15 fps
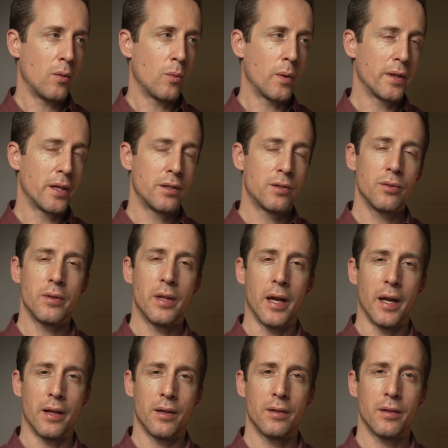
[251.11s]
When they do
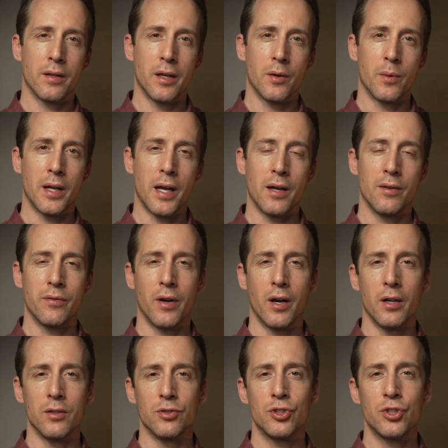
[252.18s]
that, they would have
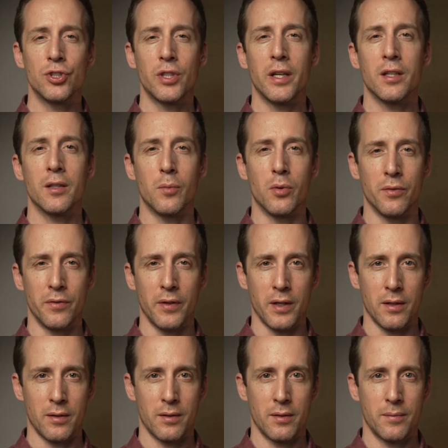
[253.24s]
unshakable
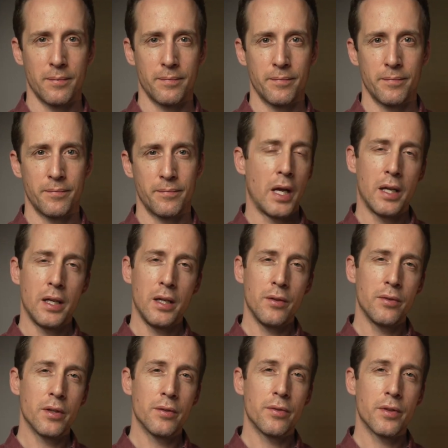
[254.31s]
faith. And
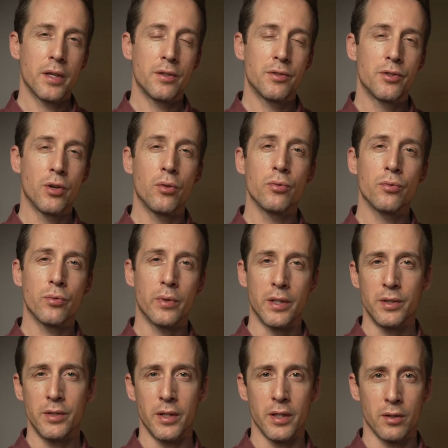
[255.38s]
even if they don't
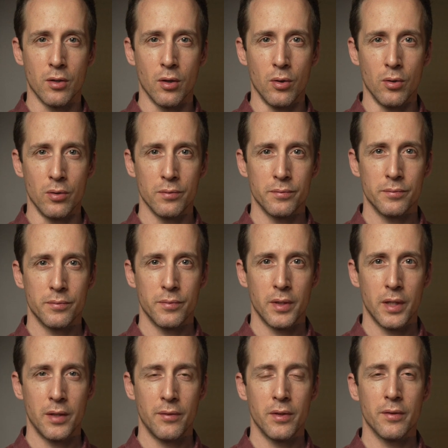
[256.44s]
reach their goal,
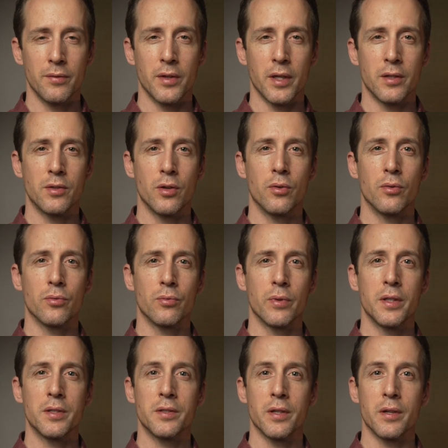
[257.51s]
even if they don't
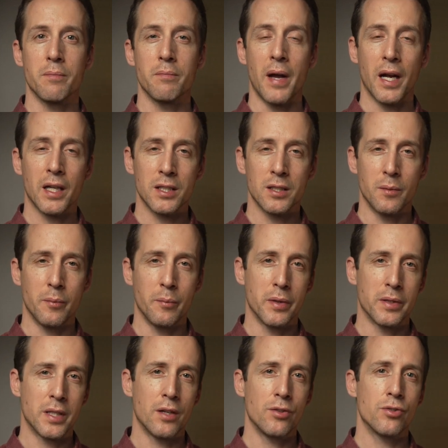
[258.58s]
reach their maximum
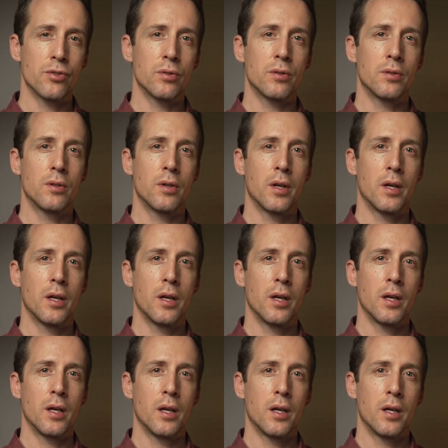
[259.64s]
potential,
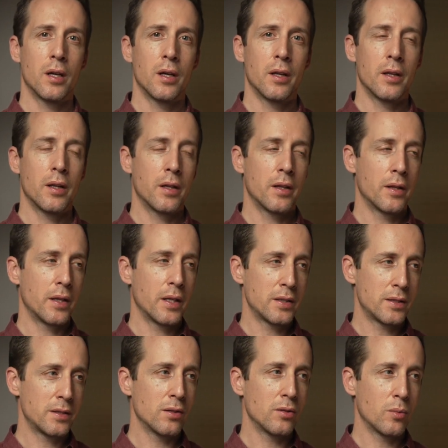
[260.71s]
they
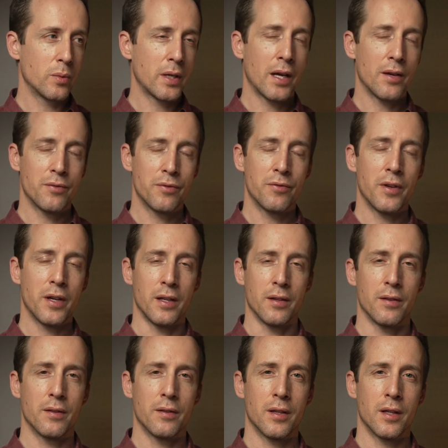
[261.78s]
still would have
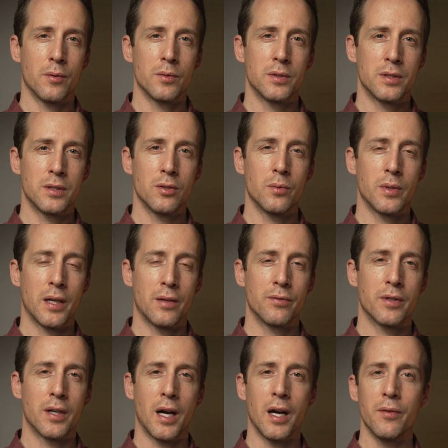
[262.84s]
faith. Still would
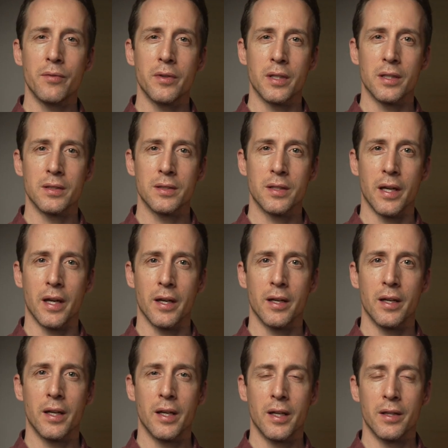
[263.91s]
have confidence that
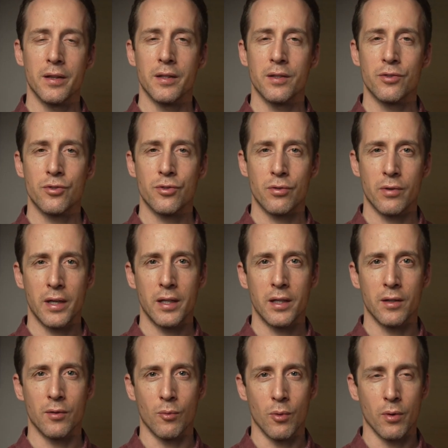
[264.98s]
this
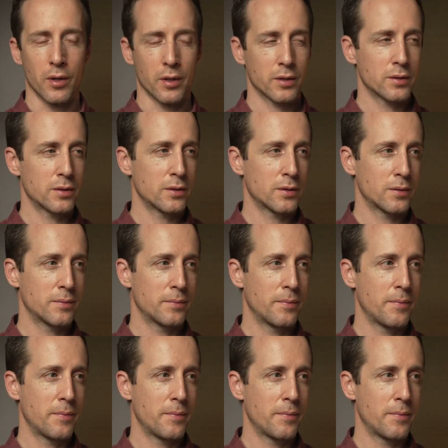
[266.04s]
training works.